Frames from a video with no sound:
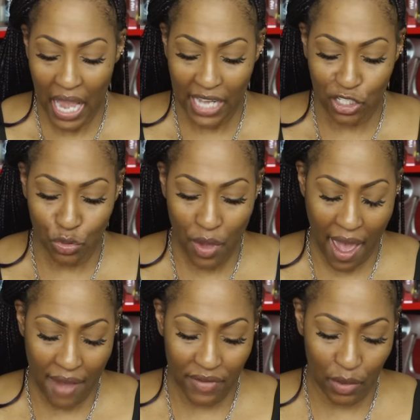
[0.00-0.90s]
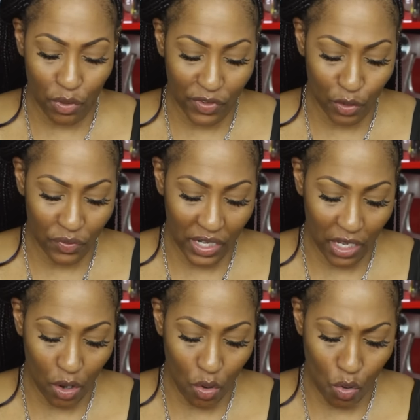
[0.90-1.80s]
I do have a review
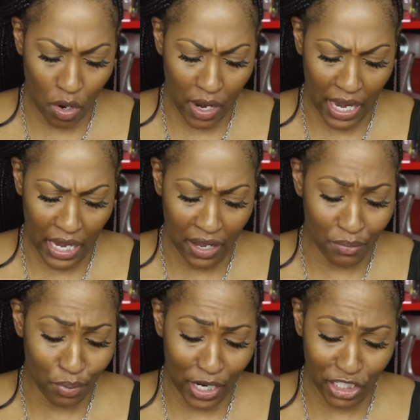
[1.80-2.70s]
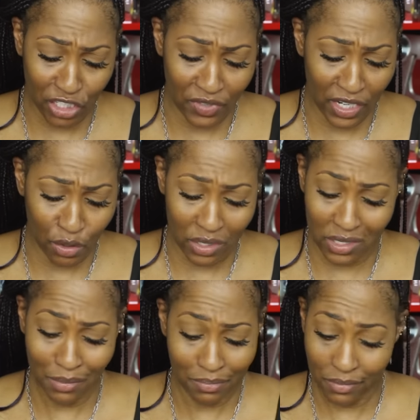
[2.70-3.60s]
video or a impression video or
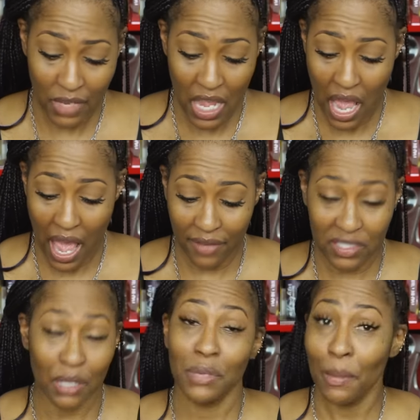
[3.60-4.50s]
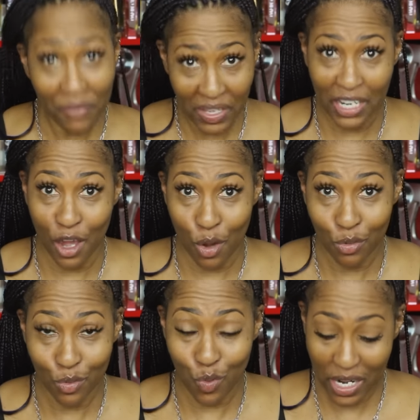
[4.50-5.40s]
something. I have some type of
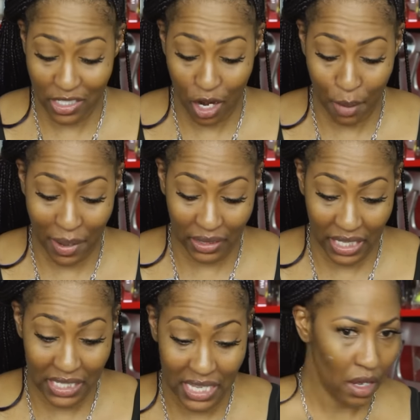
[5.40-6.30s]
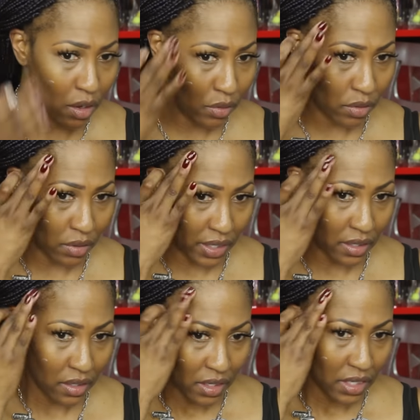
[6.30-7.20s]
video where I talk about this. Hold on.